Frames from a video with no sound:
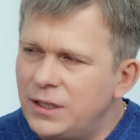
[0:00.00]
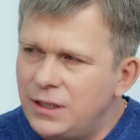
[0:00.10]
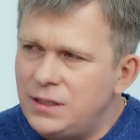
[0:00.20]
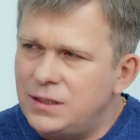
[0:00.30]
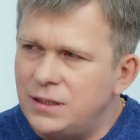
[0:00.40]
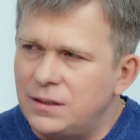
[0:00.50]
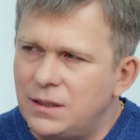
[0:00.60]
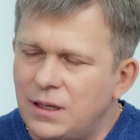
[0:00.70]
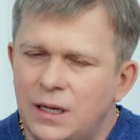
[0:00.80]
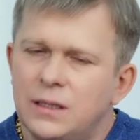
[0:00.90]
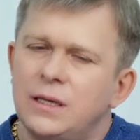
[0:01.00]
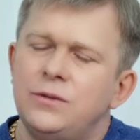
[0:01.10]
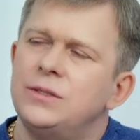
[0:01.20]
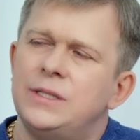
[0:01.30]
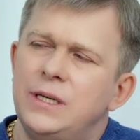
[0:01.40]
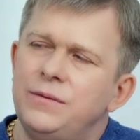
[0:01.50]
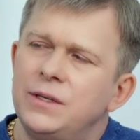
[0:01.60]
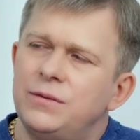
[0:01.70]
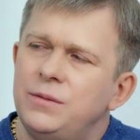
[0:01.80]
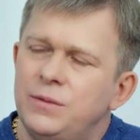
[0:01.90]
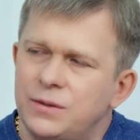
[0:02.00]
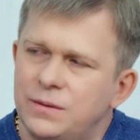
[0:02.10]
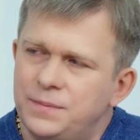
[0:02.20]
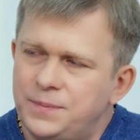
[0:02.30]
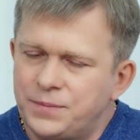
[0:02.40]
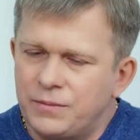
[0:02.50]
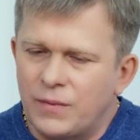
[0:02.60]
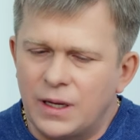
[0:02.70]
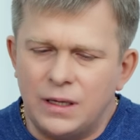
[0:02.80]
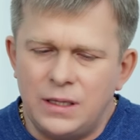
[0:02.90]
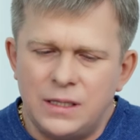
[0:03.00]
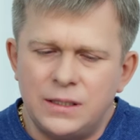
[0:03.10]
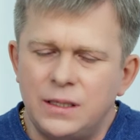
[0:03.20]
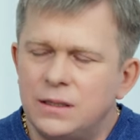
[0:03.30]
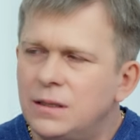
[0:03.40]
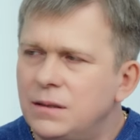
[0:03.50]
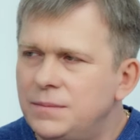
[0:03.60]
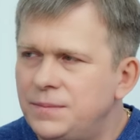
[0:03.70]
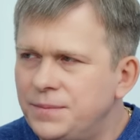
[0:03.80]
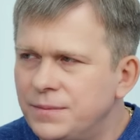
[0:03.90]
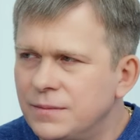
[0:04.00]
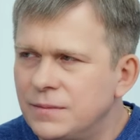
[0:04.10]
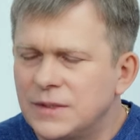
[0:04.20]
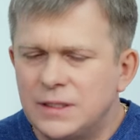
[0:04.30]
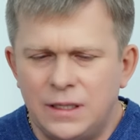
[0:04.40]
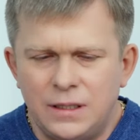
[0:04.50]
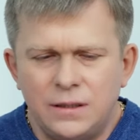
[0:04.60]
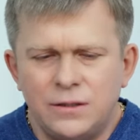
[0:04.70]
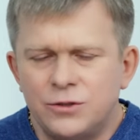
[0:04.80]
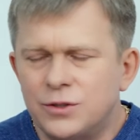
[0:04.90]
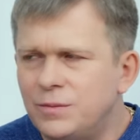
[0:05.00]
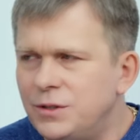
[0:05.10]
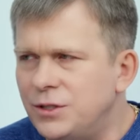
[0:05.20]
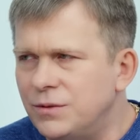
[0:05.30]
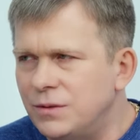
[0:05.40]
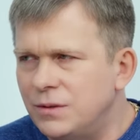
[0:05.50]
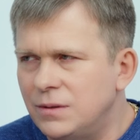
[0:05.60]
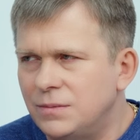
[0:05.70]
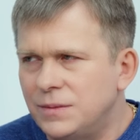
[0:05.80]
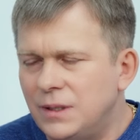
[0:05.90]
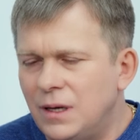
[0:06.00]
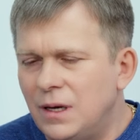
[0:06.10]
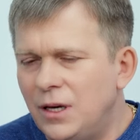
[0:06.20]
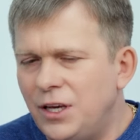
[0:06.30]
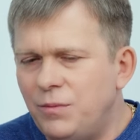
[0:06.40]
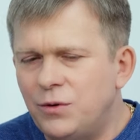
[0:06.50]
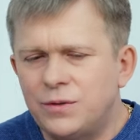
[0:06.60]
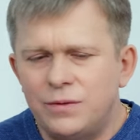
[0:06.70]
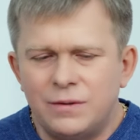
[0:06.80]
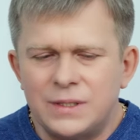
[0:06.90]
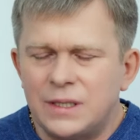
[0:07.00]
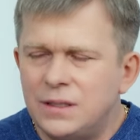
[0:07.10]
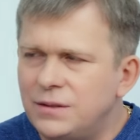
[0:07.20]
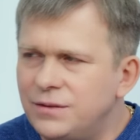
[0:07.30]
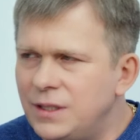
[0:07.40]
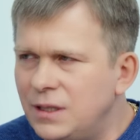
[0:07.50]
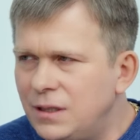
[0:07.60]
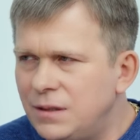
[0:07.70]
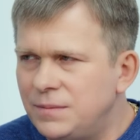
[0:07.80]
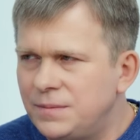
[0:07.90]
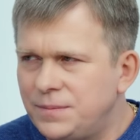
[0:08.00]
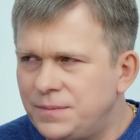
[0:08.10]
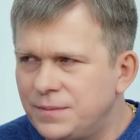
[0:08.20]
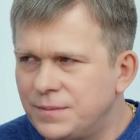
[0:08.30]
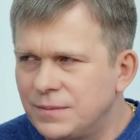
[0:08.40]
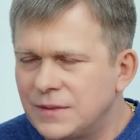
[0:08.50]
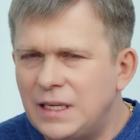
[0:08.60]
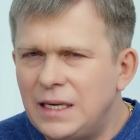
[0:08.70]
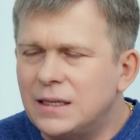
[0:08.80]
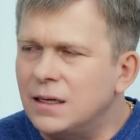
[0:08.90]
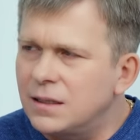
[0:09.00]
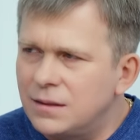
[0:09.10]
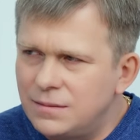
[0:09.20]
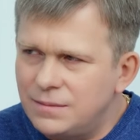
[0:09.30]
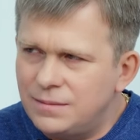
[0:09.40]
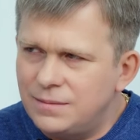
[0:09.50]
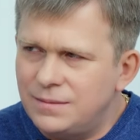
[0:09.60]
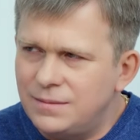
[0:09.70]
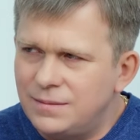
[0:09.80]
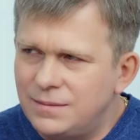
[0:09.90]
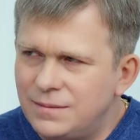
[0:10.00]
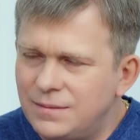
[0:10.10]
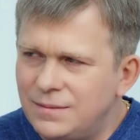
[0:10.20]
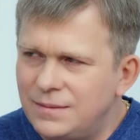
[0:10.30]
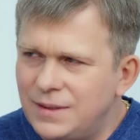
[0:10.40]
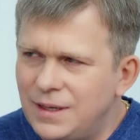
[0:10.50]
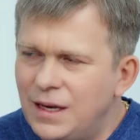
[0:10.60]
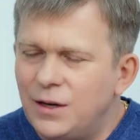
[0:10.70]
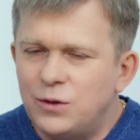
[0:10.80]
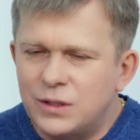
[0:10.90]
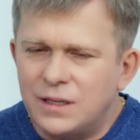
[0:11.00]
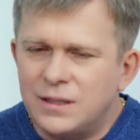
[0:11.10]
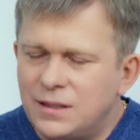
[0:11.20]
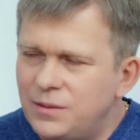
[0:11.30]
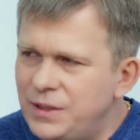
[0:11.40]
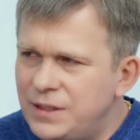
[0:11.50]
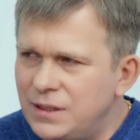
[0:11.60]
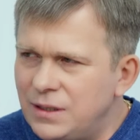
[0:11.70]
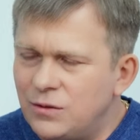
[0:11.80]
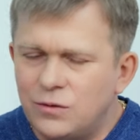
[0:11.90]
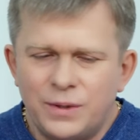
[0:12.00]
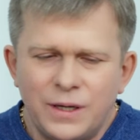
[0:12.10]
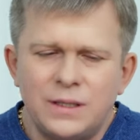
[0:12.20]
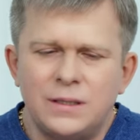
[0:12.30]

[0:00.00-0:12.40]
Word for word: The truth has reached us, and it goes from ancient times. There is a body, and the body must be alive, and the dead one will rise in the body. So how? How to explain this?